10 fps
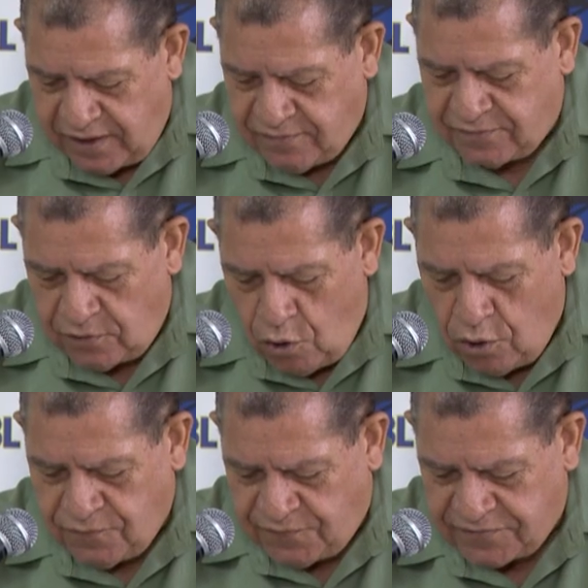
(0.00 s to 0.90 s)
This
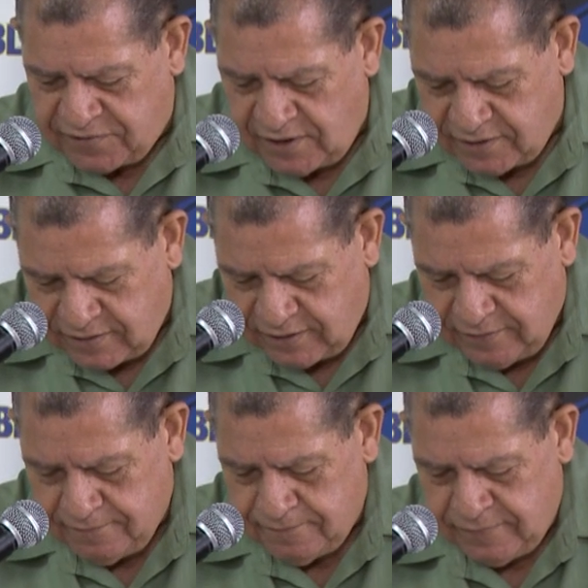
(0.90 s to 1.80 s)
loan facility
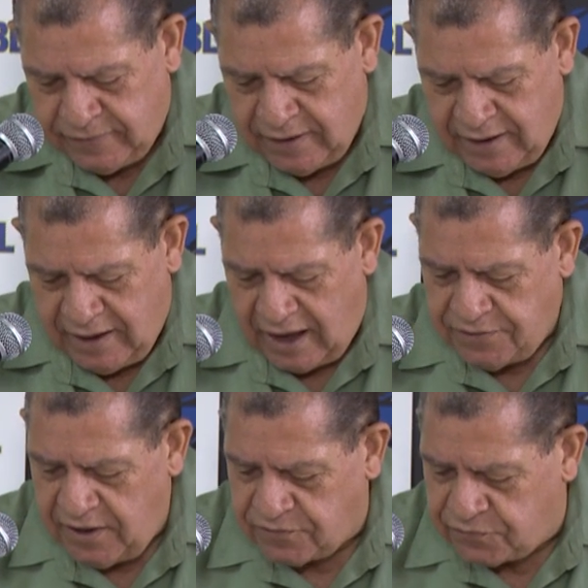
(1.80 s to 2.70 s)

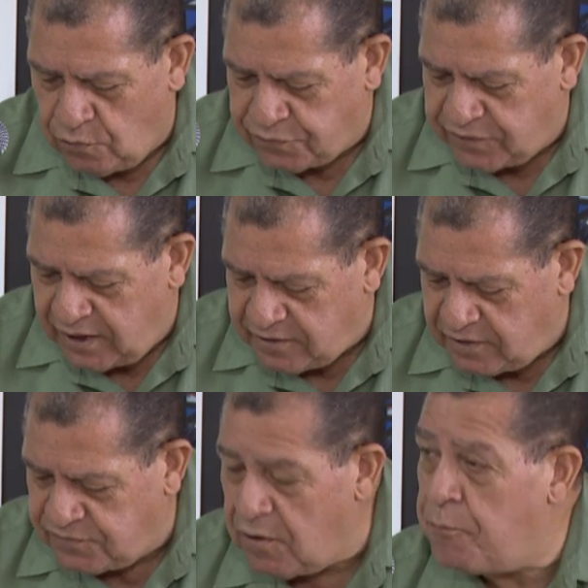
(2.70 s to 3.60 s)
and the
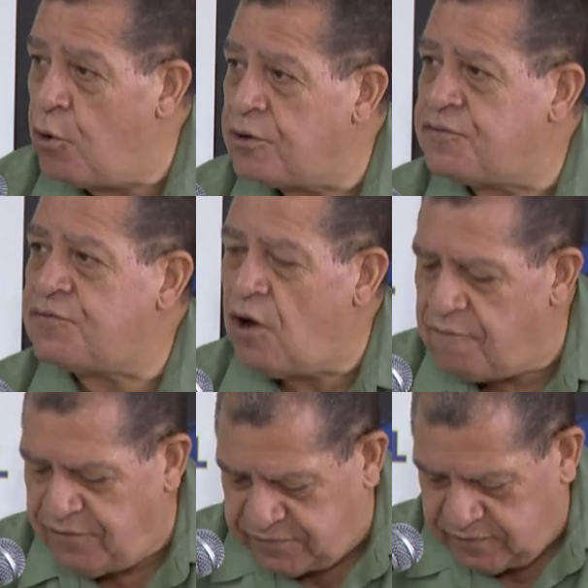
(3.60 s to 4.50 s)
associated support
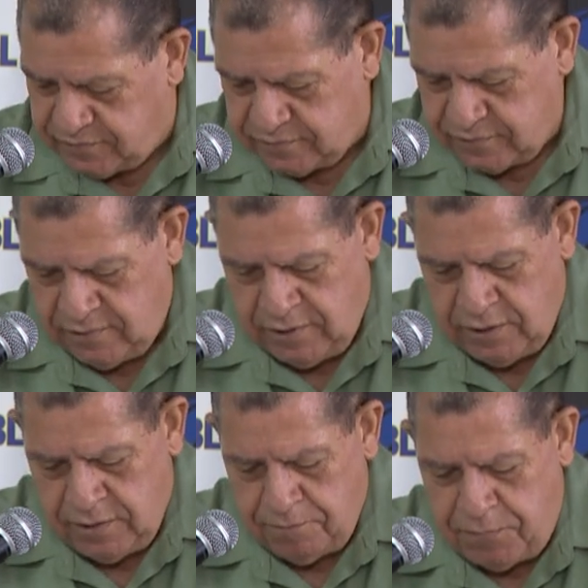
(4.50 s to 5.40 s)
services
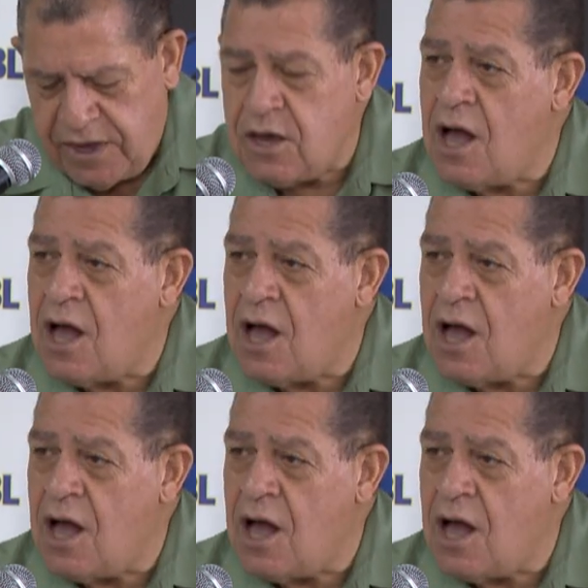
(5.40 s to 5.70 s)
being